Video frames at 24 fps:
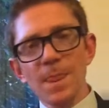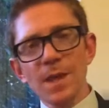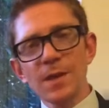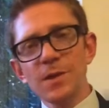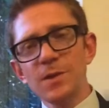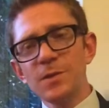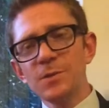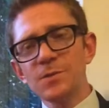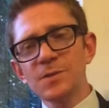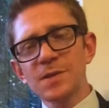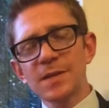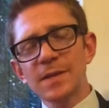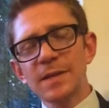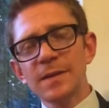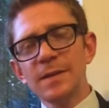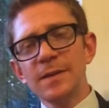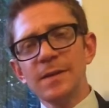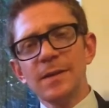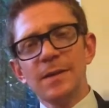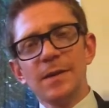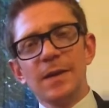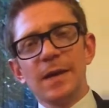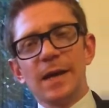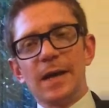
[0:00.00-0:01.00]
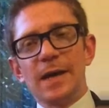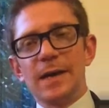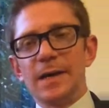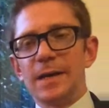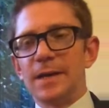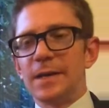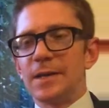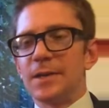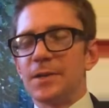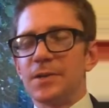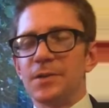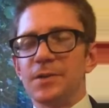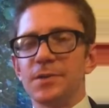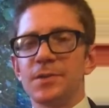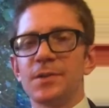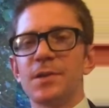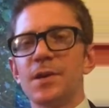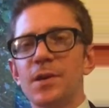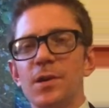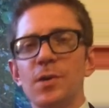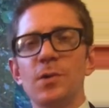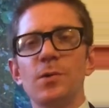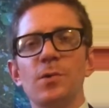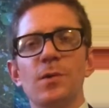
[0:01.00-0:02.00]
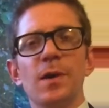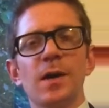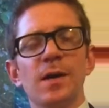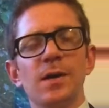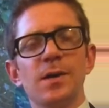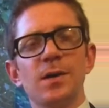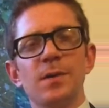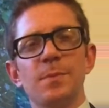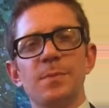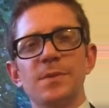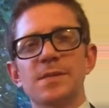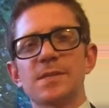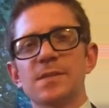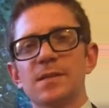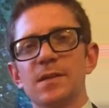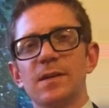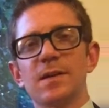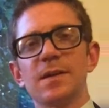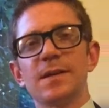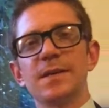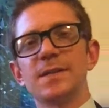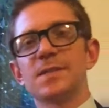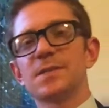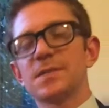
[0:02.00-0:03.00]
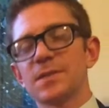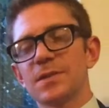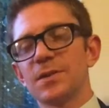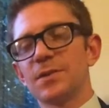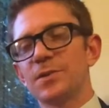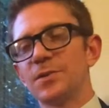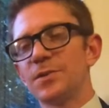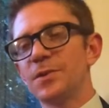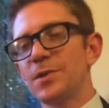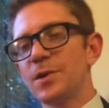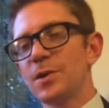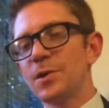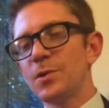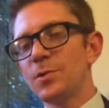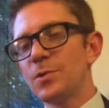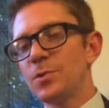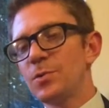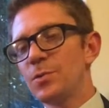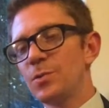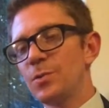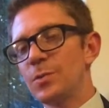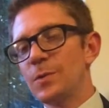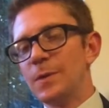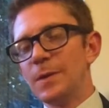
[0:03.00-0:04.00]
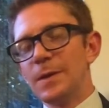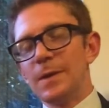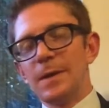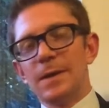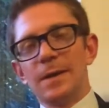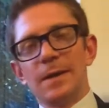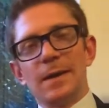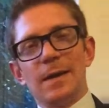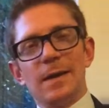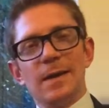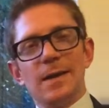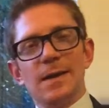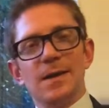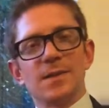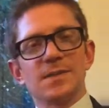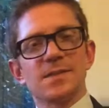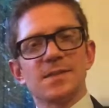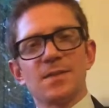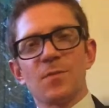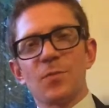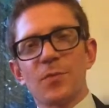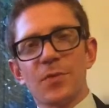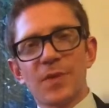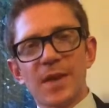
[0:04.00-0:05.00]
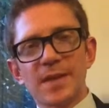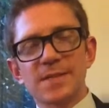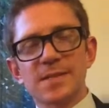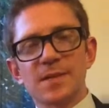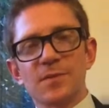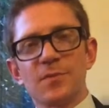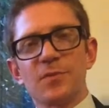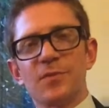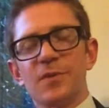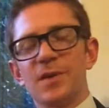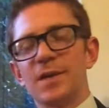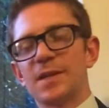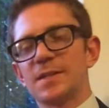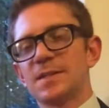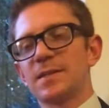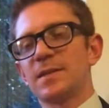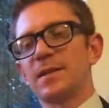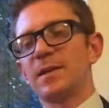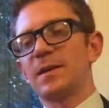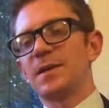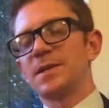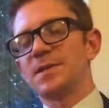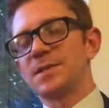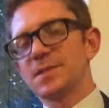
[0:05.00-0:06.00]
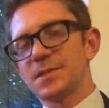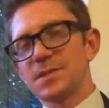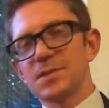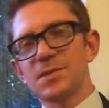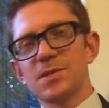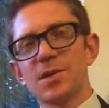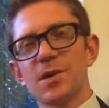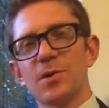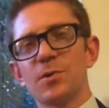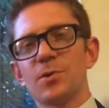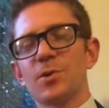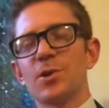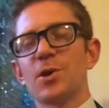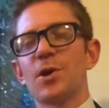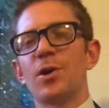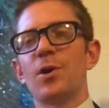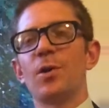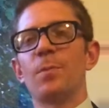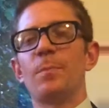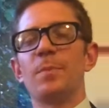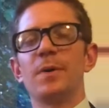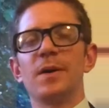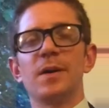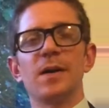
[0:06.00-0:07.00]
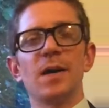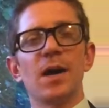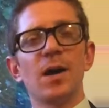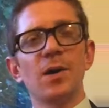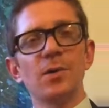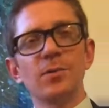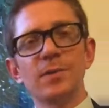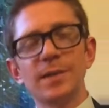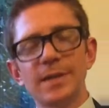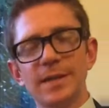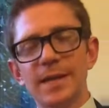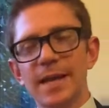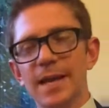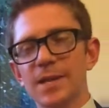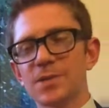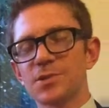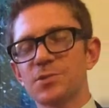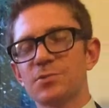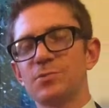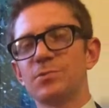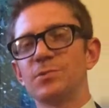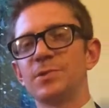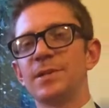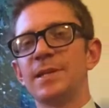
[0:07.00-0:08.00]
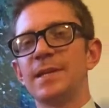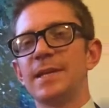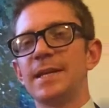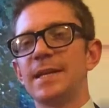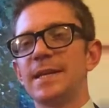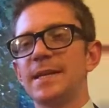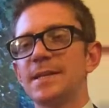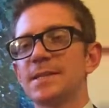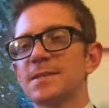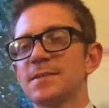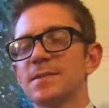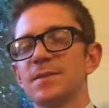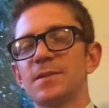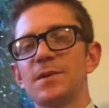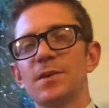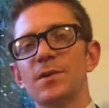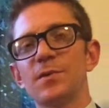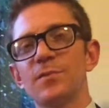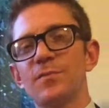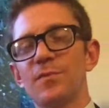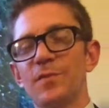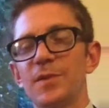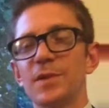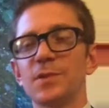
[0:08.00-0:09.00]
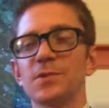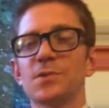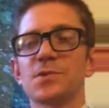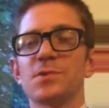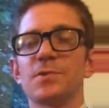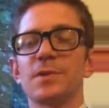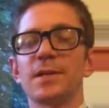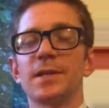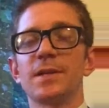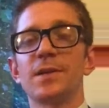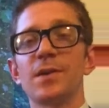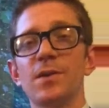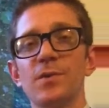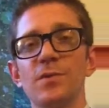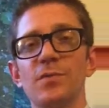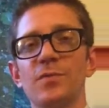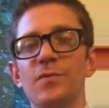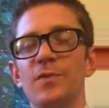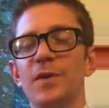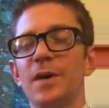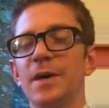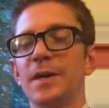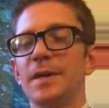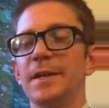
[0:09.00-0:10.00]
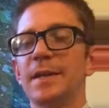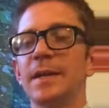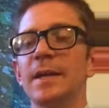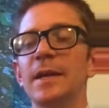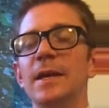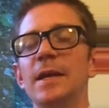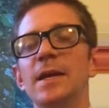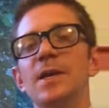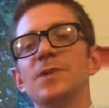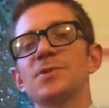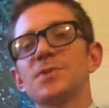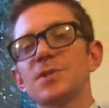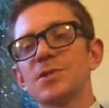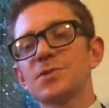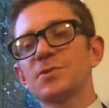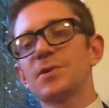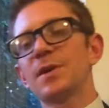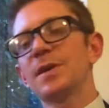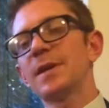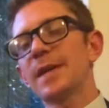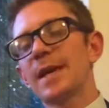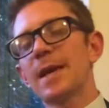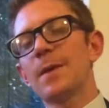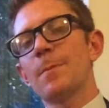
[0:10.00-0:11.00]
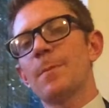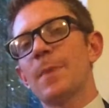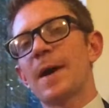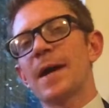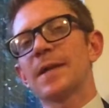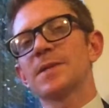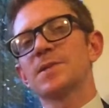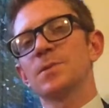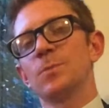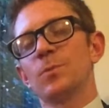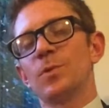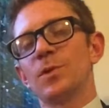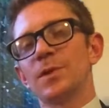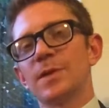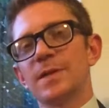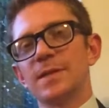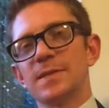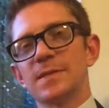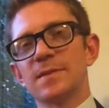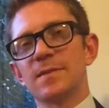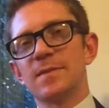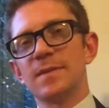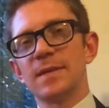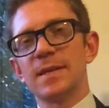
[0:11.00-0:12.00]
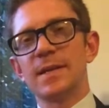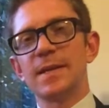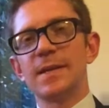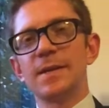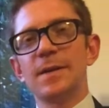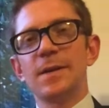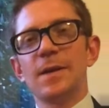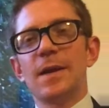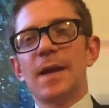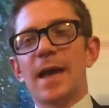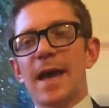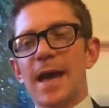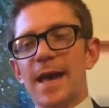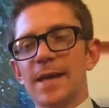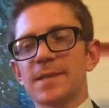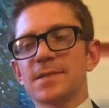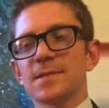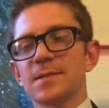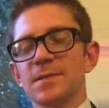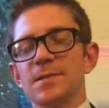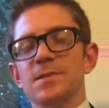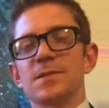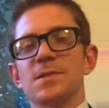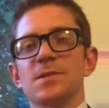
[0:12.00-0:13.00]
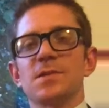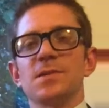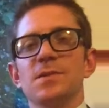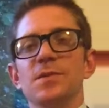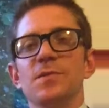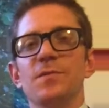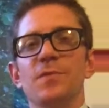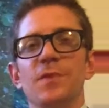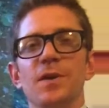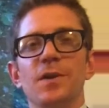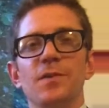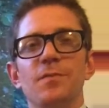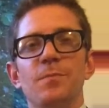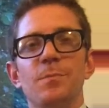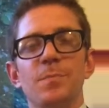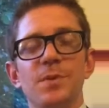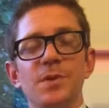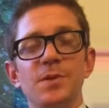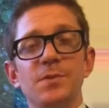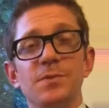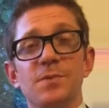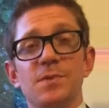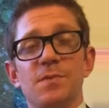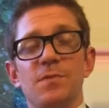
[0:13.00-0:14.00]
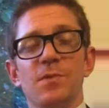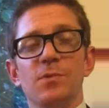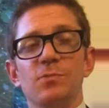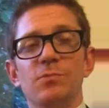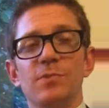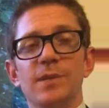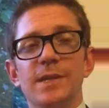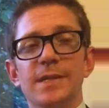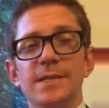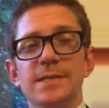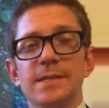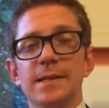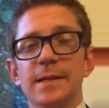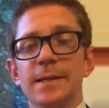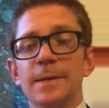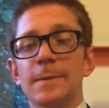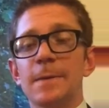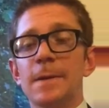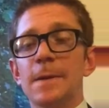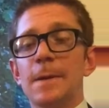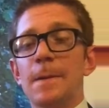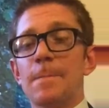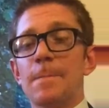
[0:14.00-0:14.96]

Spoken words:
using no herbicides, no synthetic fertilizers, no copper, only natural yeast, no filtering, no fining, just trying to get back to what is the essence of beautiful Riesling.